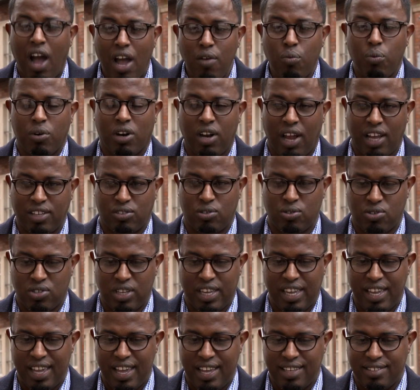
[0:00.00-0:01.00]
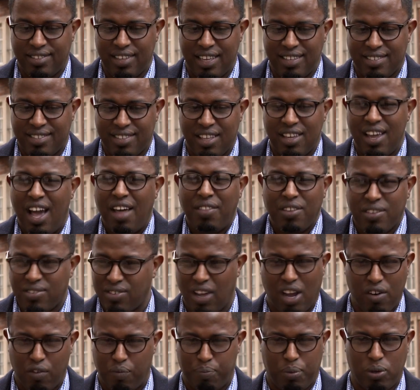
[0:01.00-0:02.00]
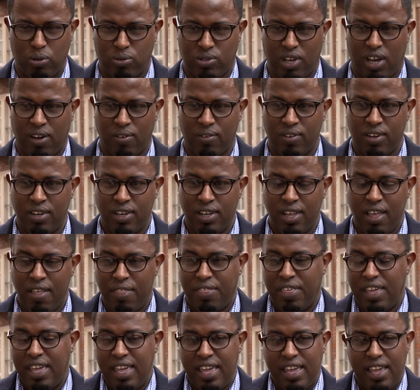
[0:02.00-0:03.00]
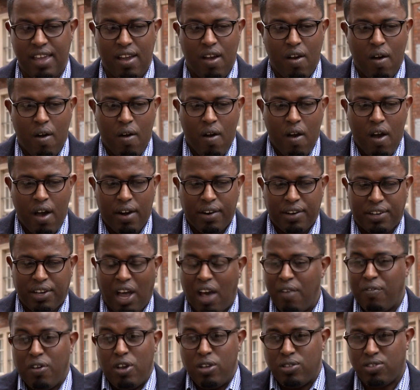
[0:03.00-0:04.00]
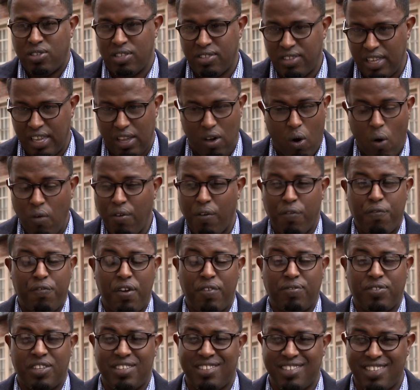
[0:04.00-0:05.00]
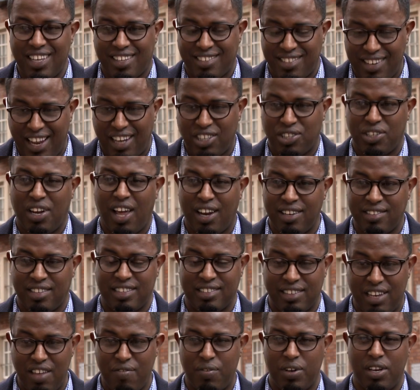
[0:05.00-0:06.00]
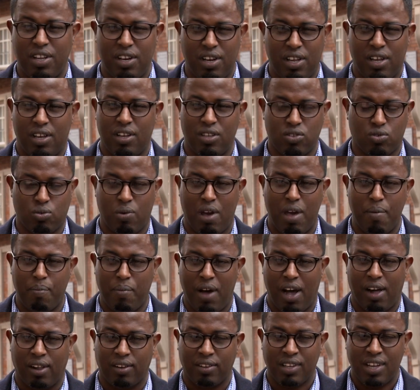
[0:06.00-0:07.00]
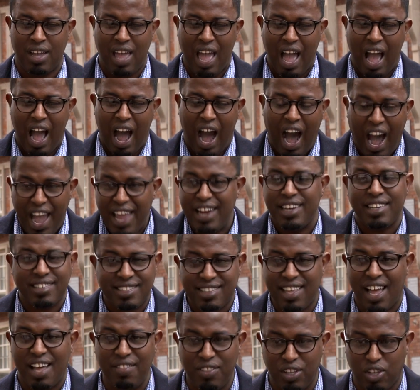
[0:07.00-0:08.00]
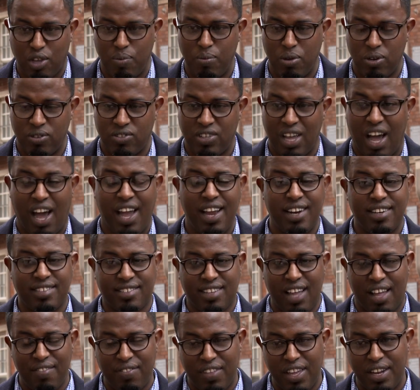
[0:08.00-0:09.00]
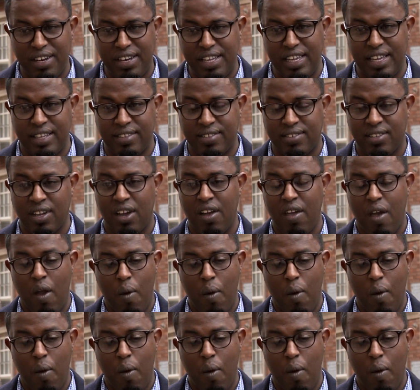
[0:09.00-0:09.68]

I would like to see is it's the other side of Butetown, the diversity, over 56 nationalities living in a square mile. I understand the community, I understand their needs.